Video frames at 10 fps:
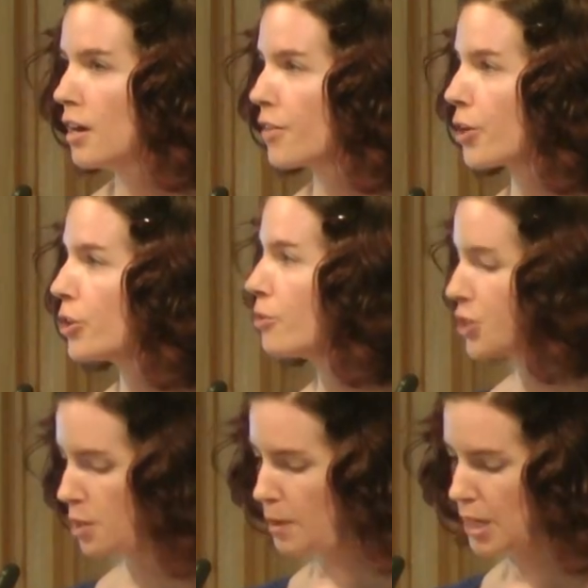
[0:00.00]
There
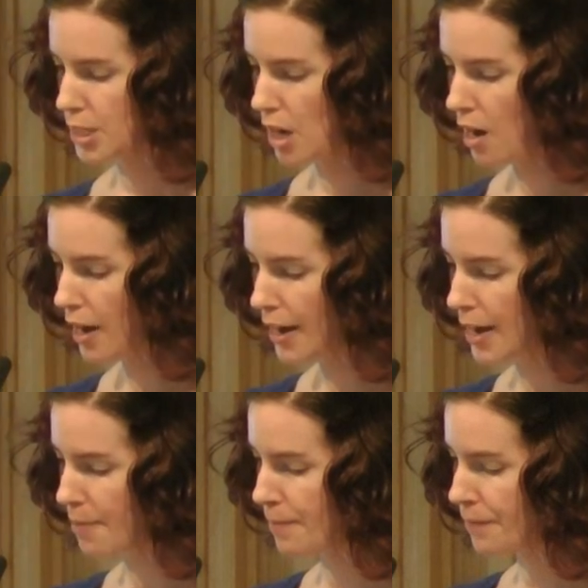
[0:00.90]
used to be a
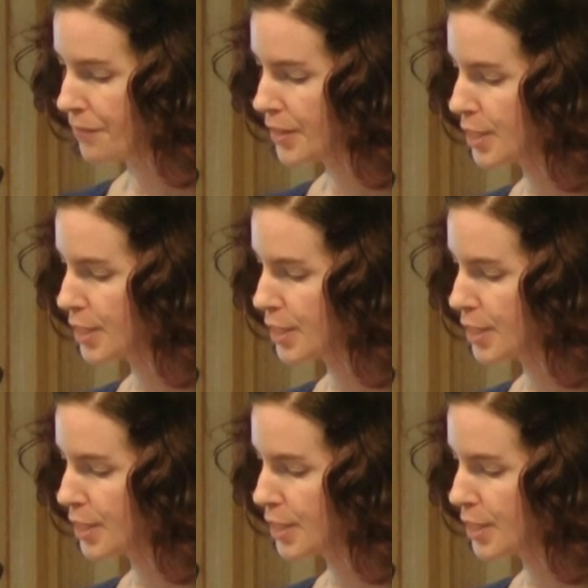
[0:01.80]
time,